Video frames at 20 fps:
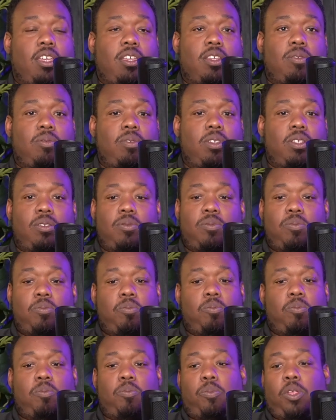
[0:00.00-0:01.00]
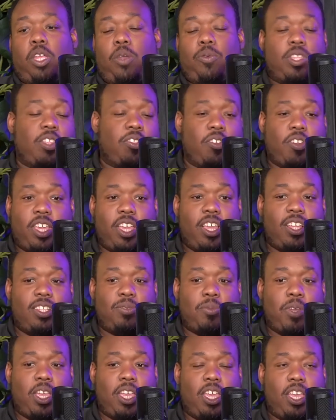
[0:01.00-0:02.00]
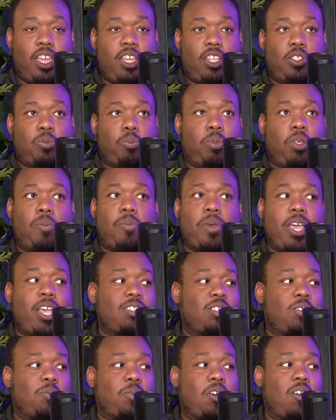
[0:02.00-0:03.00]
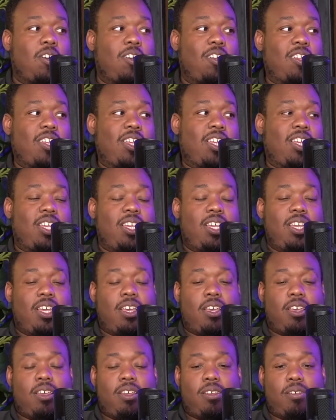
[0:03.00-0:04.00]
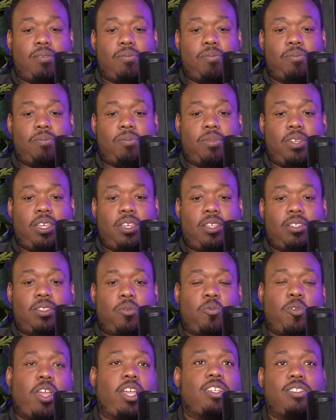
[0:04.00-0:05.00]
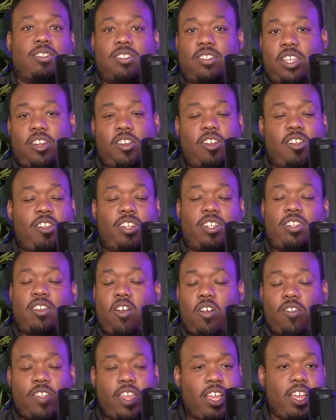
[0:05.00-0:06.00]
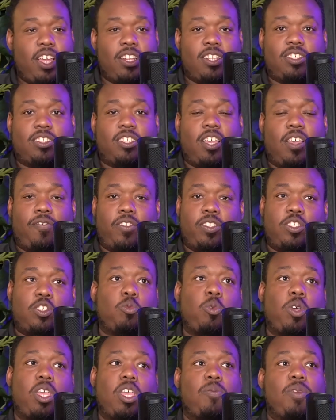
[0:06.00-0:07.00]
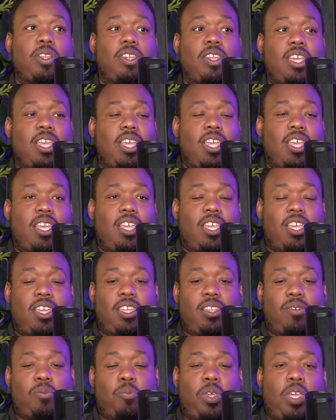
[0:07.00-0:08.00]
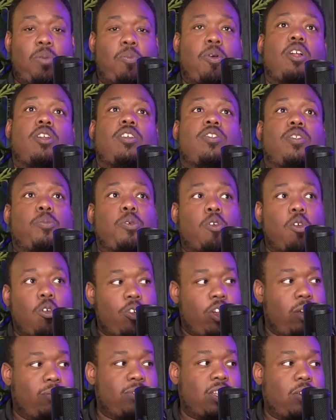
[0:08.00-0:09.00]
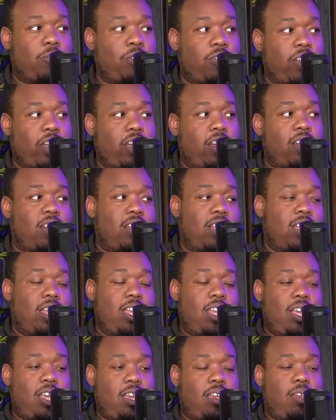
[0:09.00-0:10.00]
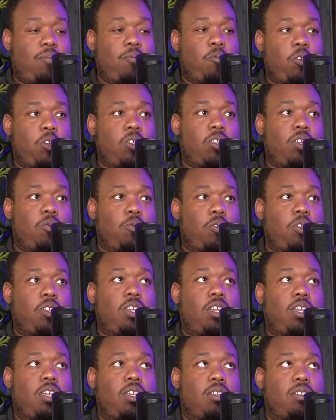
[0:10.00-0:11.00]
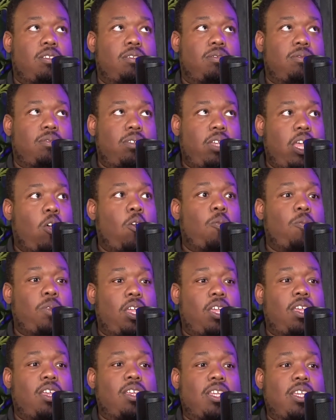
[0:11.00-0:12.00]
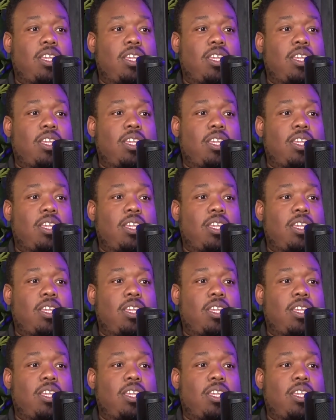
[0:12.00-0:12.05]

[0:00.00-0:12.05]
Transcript: and play with other kids my age, play basketball, and the rec center and all that kind of stuff, and swim and be a part of the programs that were there, really, really helped me,